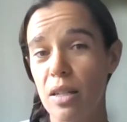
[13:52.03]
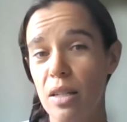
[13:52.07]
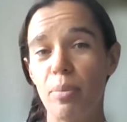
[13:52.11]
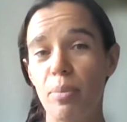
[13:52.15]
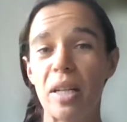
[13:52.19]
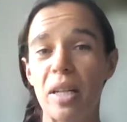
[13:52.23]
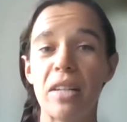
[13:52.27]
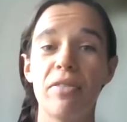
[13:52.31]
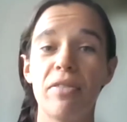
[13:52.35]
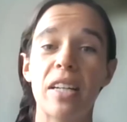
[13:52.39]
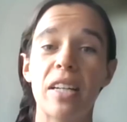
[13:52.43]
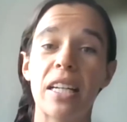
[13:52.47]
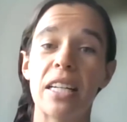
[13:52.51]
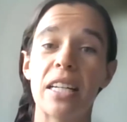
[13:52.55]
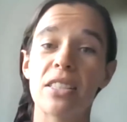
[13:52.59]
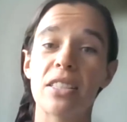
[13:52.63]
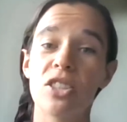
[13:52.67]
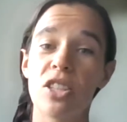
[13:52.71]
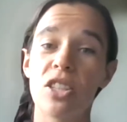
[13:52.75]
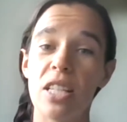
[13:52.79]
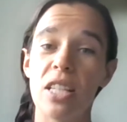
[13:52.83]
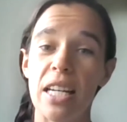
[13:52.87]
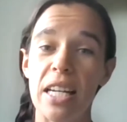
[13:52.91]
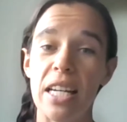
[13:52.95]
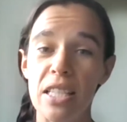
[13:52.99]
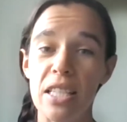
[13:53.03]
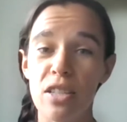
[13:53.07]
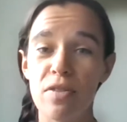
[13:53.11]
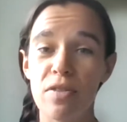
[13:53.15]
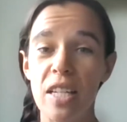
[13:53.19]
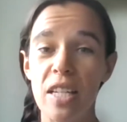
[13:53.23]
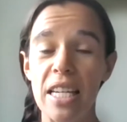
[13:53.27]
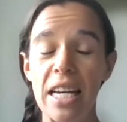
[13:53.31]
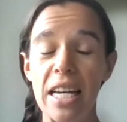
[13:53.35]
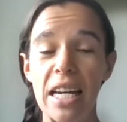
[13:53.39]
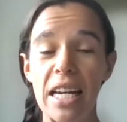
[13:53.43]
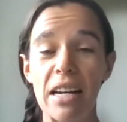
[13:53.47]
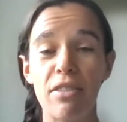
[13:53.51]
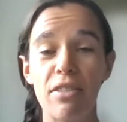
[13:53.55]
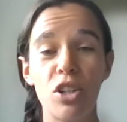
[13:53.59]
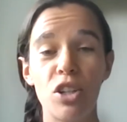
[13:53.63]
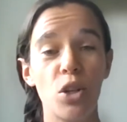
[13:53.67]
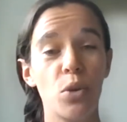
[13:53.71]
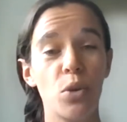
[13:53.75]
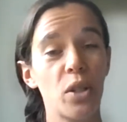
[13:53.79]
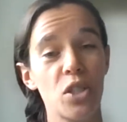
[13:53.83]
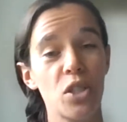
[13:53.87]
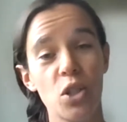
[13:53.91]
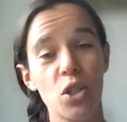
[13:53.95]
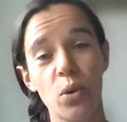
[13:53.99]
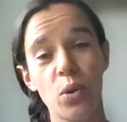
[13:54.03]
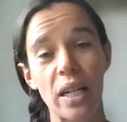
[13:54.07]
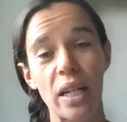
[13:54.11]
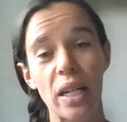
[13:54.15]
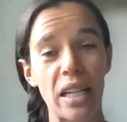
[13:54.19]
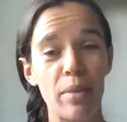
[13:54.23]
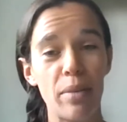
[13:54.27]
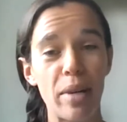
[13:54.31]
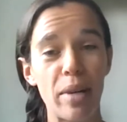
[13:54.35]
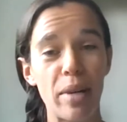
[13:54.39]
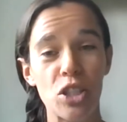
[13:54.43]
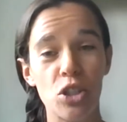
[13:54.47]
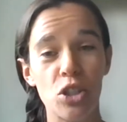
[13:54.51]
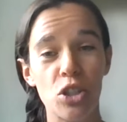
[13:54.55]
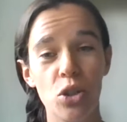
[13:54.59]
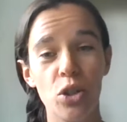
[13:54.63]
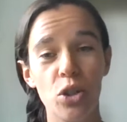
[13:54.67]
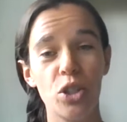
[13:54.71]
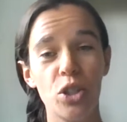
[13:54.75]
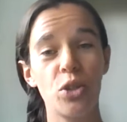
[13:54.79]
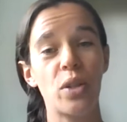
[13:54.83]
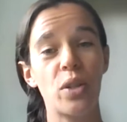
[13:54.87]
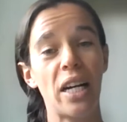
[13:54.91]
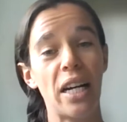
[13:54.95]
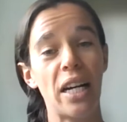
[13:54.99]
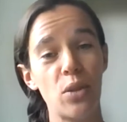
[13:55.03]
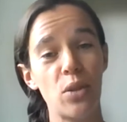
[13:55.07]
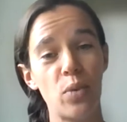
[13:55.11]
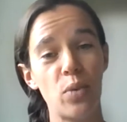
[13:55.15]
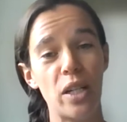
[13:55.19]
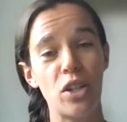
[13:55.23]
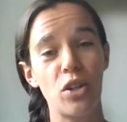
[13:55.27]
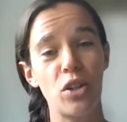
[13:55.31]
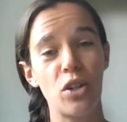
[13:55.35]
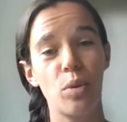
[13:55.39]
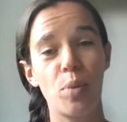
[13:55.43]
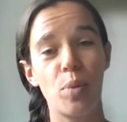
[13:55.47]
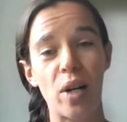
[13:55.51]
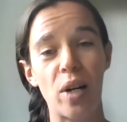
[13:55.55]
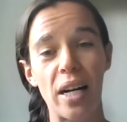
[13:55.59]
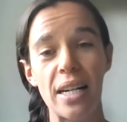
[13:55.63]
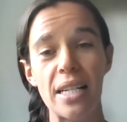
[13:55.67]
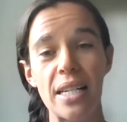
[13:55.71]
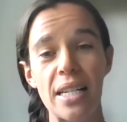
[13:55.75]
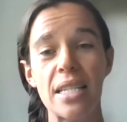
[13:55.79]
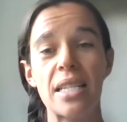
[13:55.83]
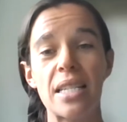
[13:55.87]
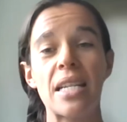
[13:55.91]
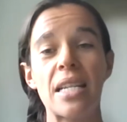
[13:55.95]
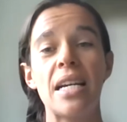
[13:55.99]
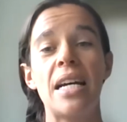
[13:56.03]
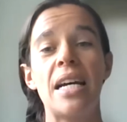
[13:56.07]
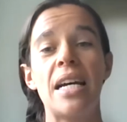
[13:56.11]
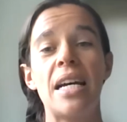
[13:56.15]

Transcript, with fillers: but if it gets to the end of the year and you want to quickly make sure you can win your prize,